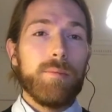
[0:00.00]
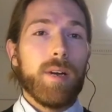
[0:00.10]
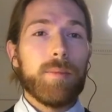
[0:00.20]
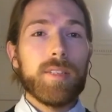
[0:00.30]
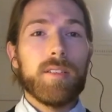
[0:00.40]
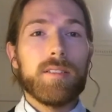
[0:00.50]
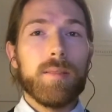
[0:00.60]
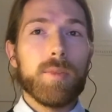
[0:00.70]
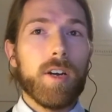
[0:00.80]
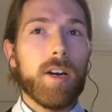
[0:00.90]
pops out a
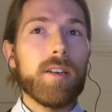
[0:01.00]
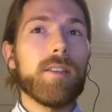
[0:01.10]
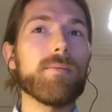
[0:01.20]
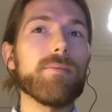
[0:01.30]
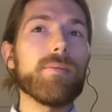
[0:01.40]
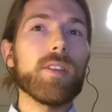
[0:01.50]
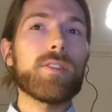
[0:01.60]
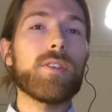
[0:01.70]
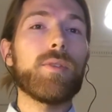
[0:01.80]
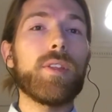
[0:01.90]
SIM card.
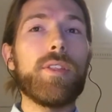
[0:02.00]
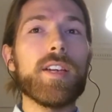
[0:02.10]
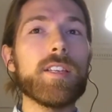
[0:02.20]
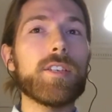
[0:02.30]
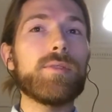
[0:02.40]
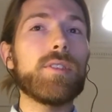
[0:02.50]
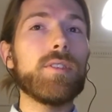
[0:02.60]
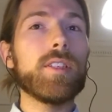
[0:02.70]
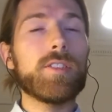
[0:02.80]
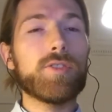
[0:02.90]
So the thing that you do
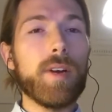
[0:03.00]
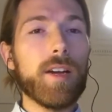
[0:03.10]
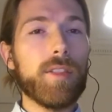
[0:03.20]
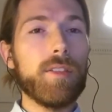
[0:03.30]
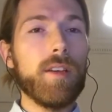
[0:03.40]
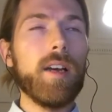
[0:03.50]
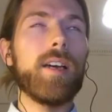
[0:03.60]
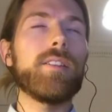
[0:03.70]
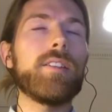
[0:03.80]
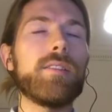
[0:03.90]
need to
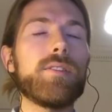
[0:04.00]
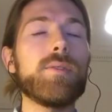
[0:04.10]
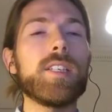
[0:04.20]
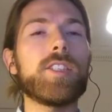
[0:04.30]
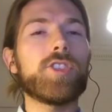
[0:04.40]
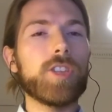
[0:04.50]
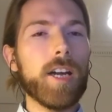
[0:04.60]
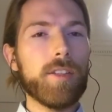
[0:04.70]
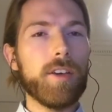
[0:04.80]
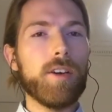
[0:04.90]

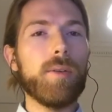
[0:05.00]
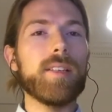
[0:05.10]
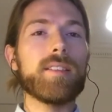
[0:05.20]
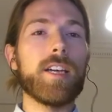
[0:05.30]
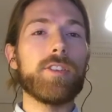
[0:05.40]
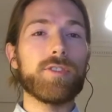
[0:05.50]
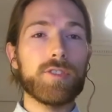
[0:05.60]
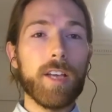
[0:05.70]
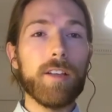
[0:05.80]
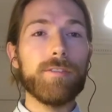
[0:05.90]
check though is that your
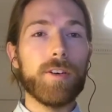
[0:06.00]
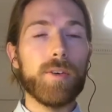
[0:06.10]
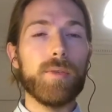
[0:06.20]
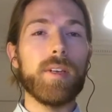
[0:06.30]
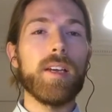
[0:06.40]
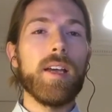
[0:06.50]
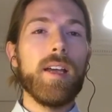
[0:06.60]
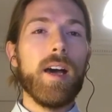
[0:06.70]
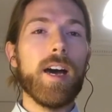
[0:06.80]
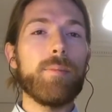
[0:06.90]
cell phone
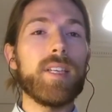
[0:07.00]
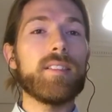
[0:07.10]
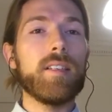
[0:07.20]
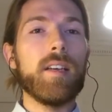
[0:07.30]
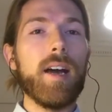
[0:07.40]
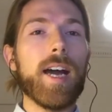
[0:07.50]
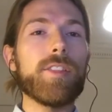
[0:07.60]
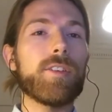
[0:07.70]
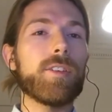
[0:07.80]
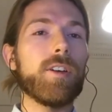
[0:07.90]
is
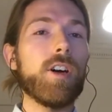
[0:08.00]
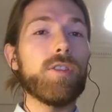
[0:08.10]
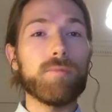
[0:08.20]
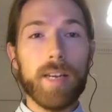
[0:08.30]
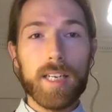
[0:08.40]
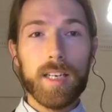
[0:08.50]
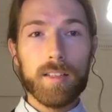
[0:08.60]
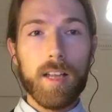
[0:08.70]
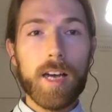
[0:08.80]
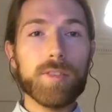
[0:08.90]
either already
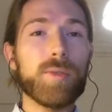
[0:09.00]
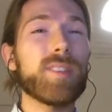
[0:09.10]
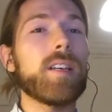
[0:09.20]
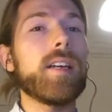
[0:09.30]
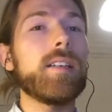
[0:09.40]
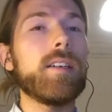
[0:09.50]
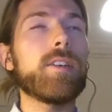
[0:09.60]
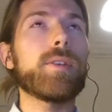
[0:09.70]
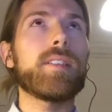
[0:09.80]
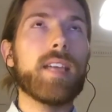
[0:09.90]
unlocked or
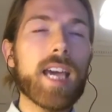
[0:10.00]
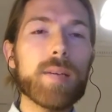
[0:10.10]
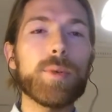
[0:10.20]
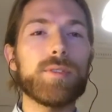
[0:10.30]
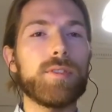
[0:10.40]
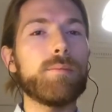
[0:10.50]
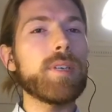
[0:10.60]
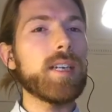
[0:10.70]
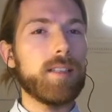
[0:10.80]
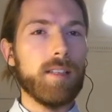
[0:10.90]
is able to
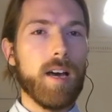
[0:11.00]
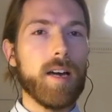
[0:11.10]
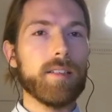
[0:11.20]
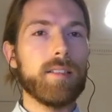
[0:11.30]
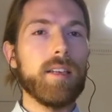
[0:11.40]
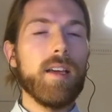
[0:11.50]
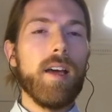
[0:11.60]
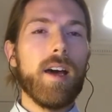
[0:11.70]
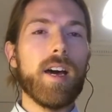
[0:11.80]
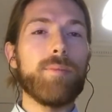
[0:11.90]
be unlocked.
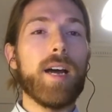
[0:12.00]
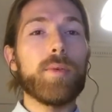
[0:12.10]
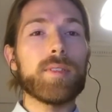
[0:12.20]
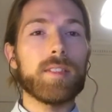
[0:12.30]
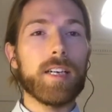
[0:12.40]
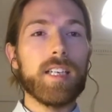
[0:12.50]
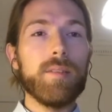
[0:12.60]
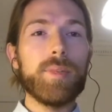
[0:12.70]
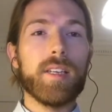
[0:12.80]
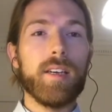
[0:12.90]
I was lucky
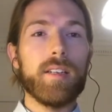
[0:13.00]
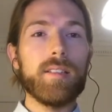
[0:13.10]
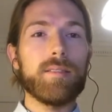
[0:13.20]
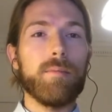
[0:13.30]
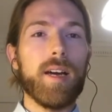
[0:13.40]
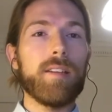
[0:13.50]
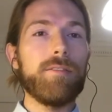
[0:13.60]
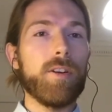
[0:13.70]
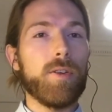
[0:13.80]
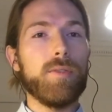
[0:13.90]
because my
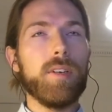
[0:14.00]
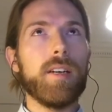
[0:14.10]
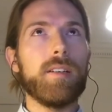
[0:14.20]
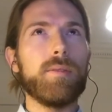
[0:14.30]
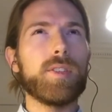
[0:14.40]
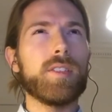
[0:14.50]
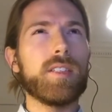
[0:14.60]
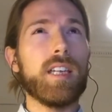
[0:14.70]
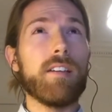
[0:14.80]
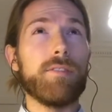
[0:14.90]
phone, which is
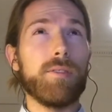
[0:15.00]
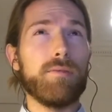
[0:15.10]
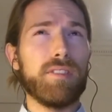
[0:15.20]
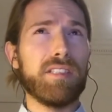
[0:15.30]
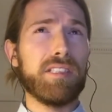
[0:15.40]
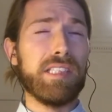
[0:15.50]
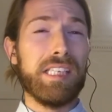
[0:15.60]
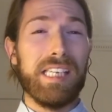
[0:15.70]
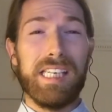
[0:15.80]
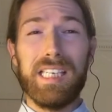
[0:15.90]
an iPhone
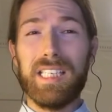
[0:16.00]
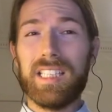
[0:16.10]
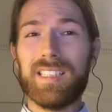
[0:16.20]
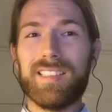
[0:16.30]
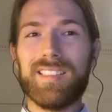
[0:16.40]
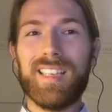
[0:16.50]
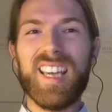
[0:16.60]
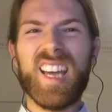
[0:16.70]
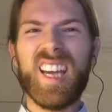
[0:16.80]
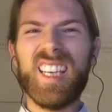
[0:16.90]
6S,
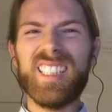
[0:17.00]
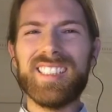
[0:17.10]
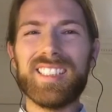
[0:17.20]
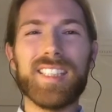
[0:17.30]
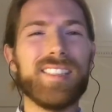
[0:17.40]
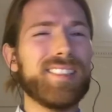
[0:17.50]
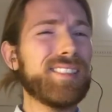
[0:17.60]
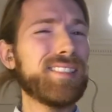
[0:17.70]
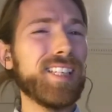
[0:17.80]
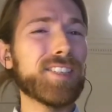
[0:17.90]
it's a
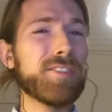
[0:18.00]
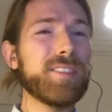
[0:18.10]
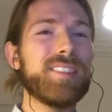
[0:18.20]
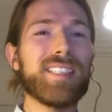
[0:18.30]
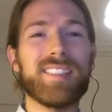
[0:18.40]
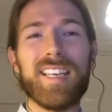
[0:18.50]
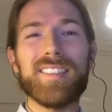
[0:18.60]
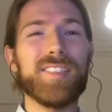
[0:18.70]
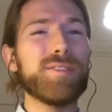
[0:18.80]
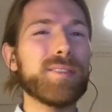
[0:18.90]
6 or a
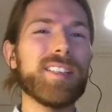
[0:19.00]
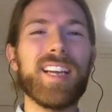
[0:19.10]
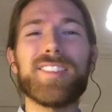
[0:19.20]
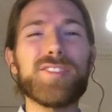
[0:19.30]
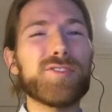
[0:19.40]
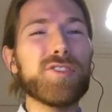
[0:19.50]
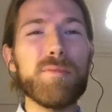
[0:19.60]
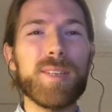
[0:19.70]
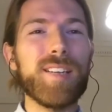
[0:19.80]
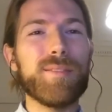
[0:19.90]
6S, there's so
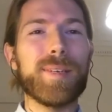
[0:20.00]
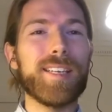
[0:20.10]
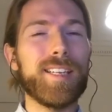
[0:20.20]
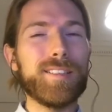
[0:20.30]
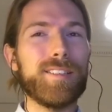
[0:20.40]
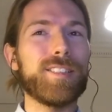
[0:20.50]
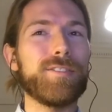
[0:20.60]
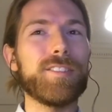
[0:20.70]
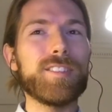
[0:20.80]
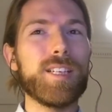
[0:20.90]
many of them I can't tell the
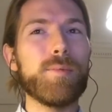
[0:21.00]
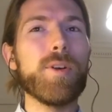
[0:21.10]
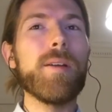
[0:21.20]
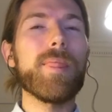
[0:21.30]
difference anymore,